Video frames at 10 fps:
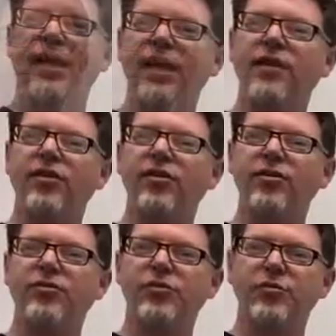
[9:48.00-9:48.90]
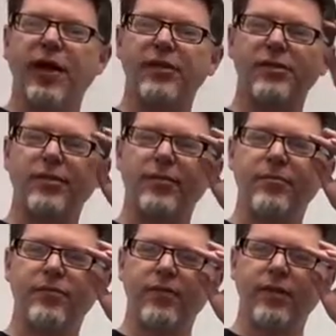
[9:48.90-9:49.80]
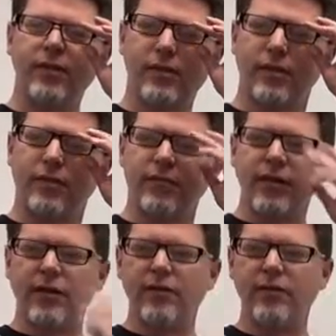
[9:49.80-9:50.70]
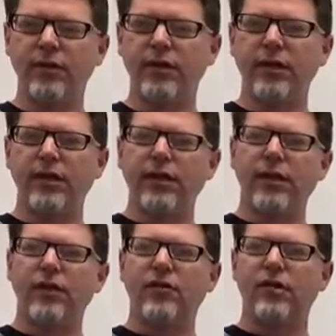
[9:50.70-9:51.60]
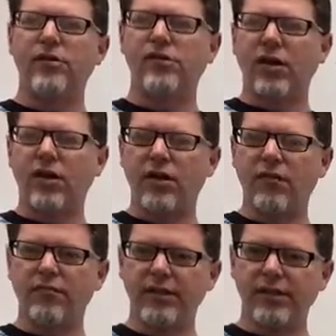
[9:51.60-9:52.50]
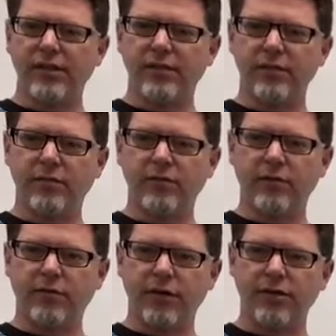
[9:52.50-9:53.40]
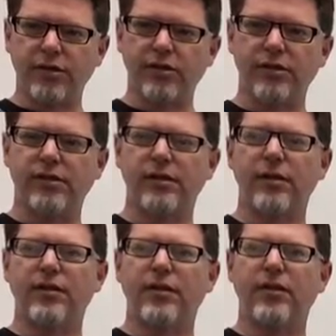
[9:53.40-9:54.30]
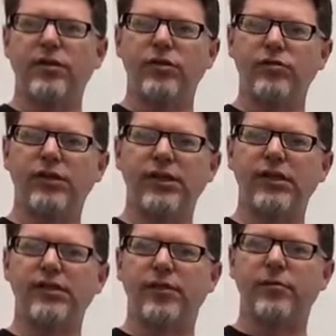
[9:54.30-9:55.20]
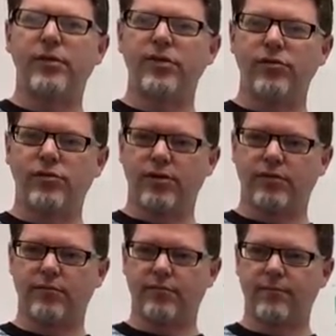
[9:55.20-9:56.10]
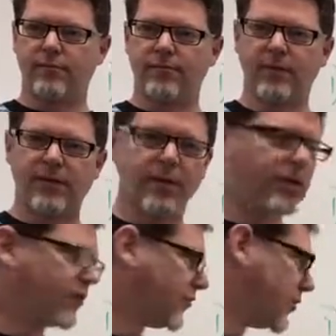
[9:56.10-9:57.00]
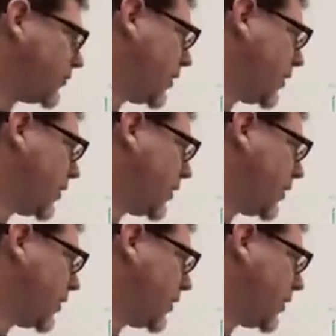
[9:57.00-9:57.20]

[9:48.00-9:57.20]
And here are your two practice problems for this video. Solve these systems of equations using substitution. The first